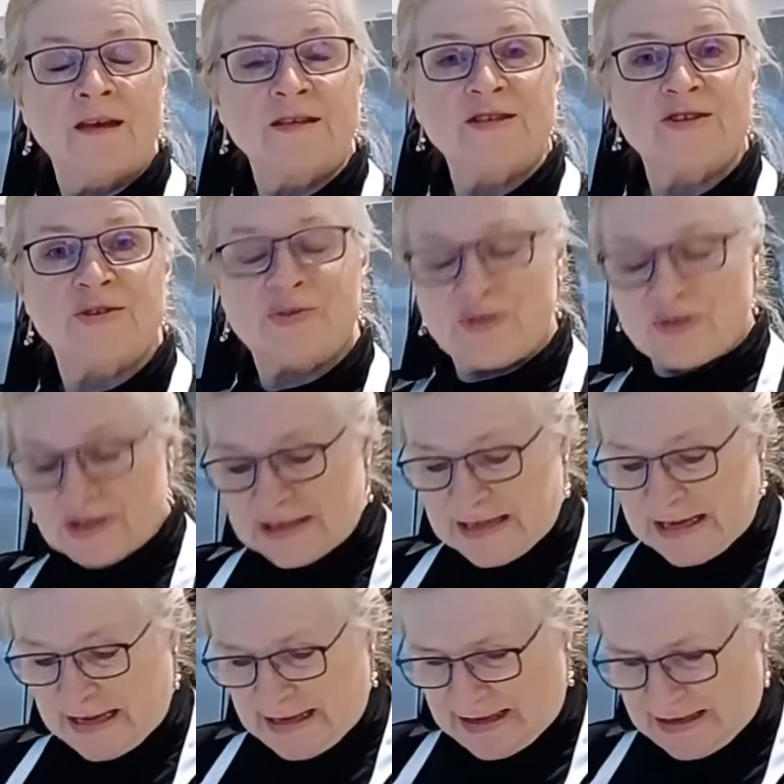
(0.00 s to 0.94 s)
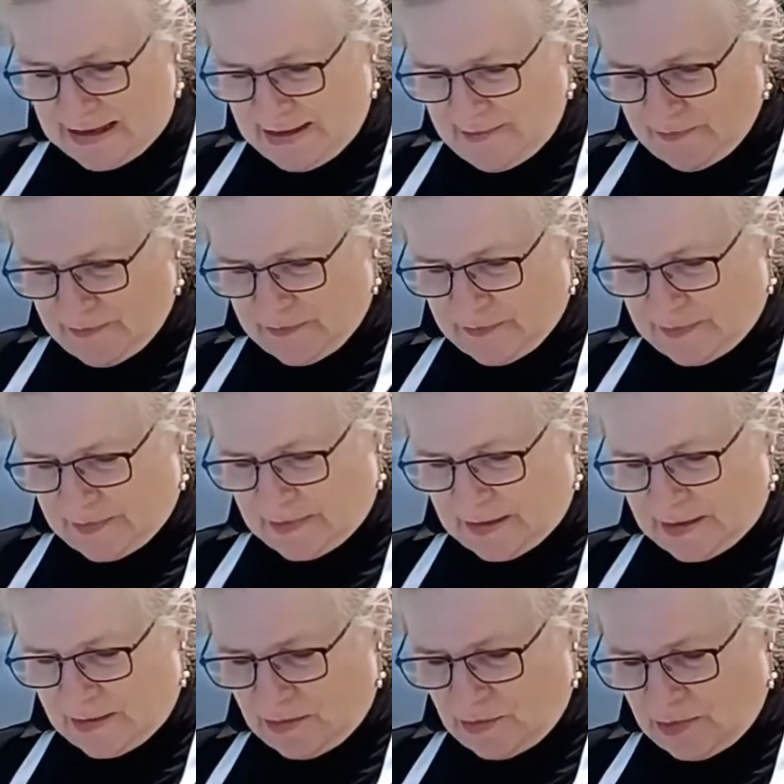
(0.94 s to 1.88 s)
So today
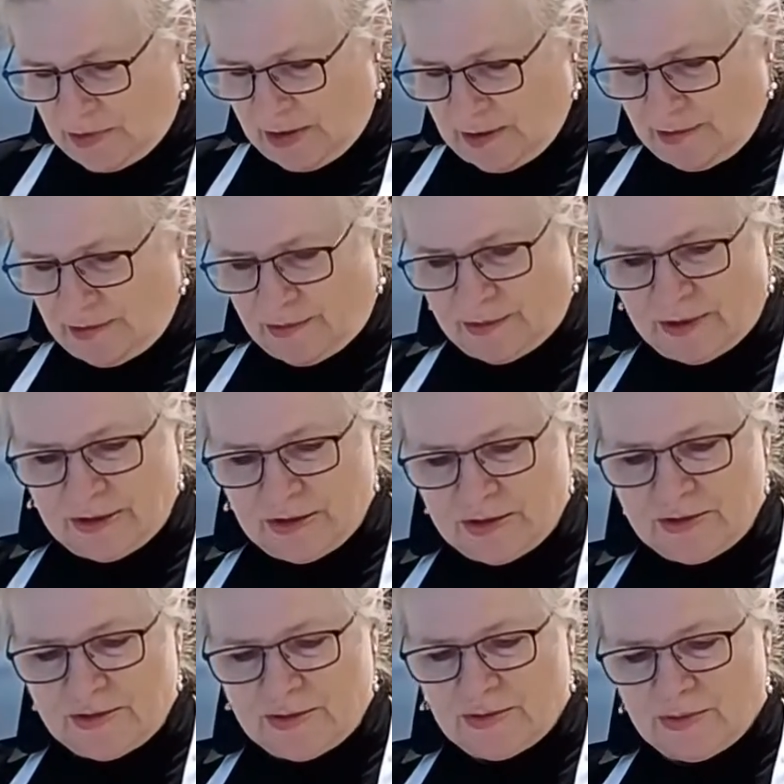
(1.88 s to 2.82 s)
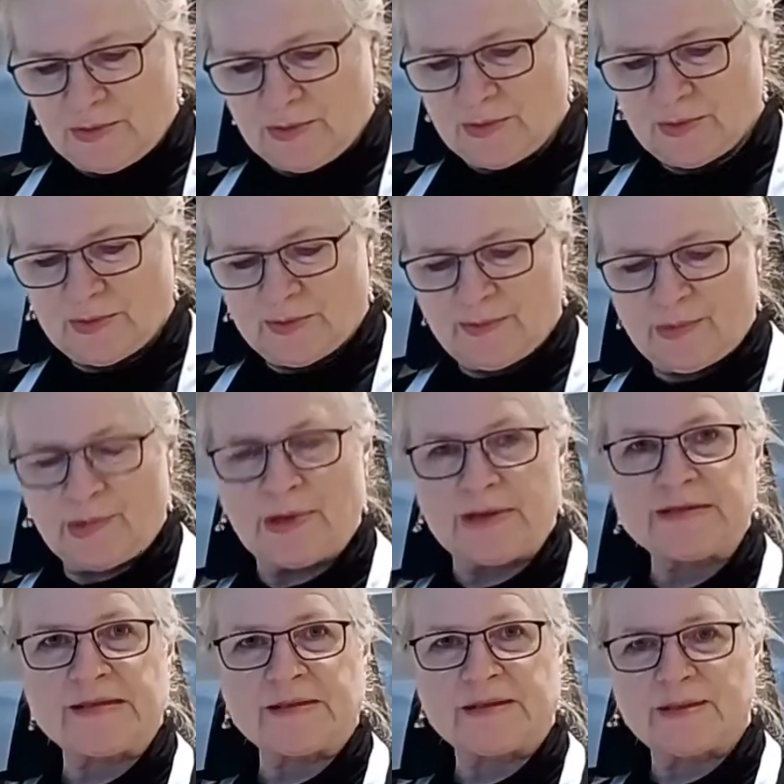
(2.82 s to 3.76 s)
we are going to do
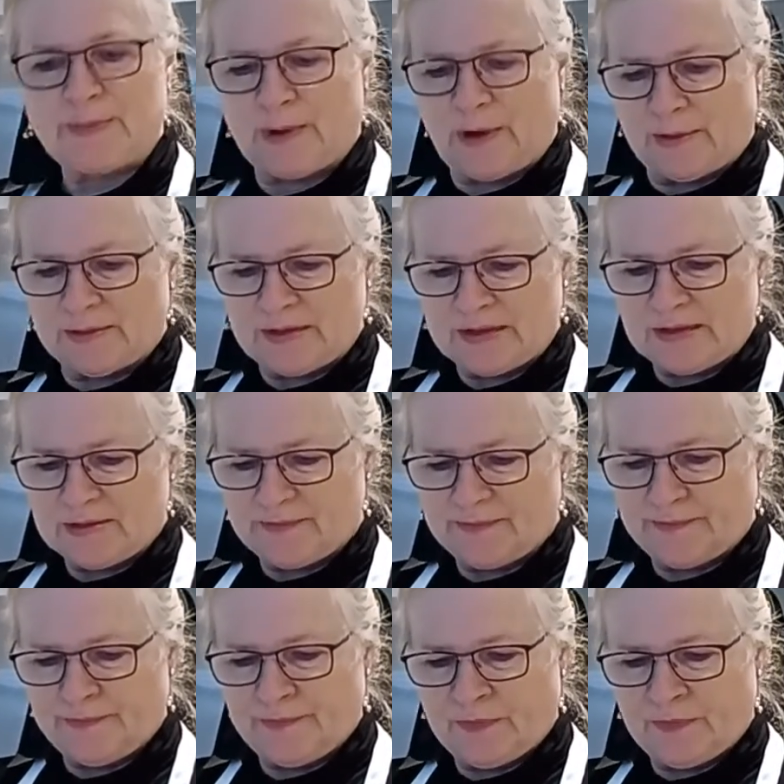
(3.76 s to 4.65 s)
Brussels sprouts.